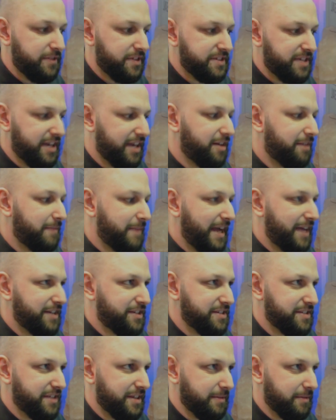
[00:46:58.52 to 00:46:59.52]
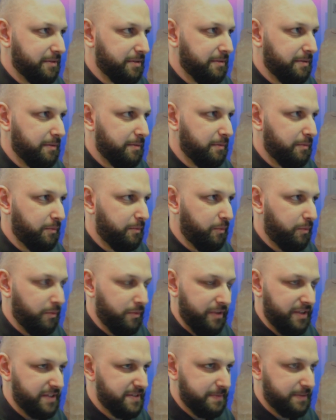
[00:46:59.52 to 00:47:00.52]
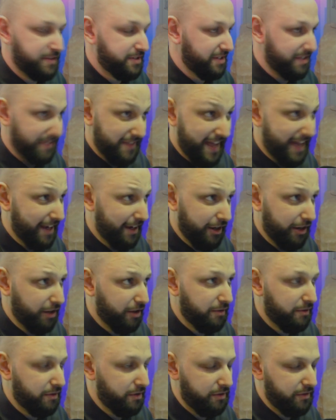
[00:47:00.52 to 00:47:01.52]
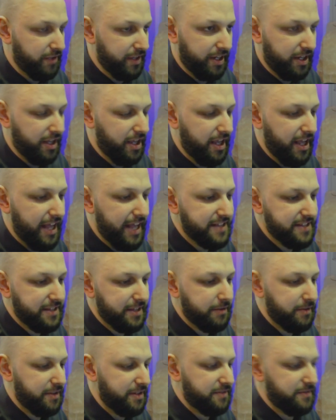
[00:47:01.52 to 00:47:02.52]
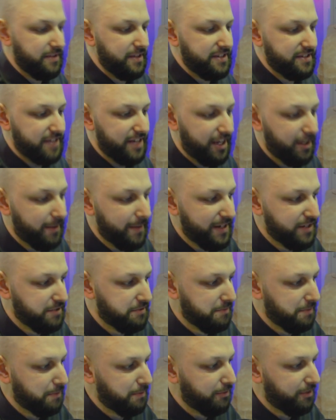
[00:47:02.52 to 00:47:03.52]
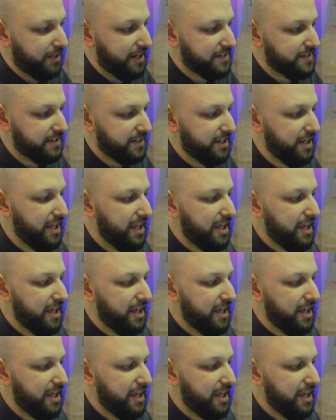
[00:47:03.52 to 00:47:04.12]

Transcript: the title matches that were, especially in that era, like as title matches were progressing,